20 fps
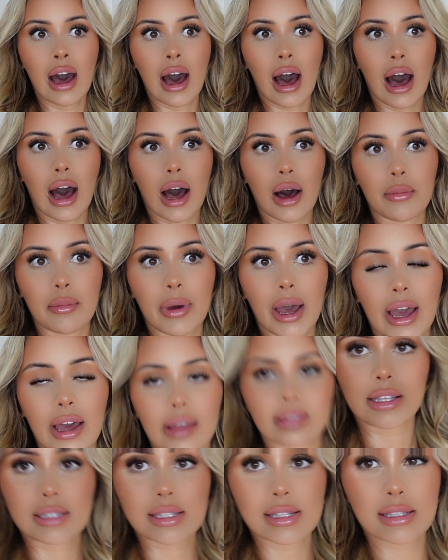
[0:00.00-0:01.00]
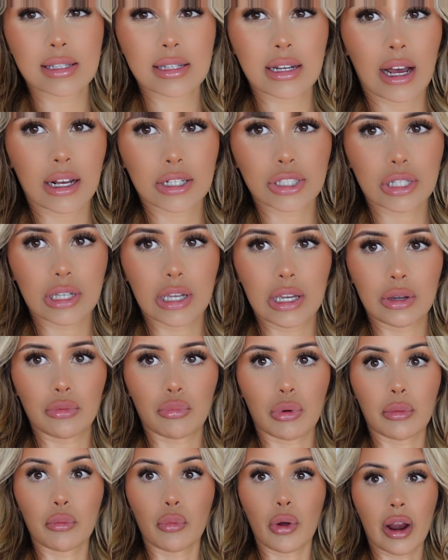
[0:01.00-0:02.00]
And this isn't actually
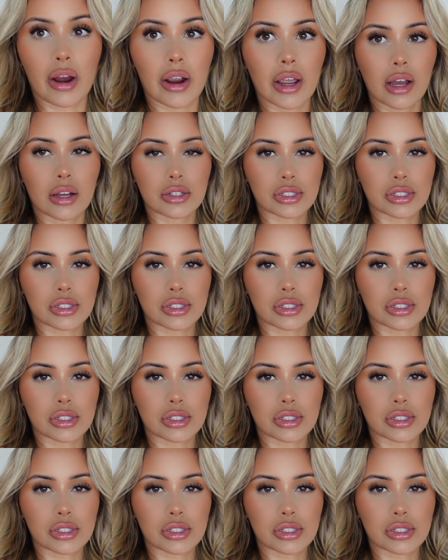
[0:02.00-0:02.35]
what I'm wearing.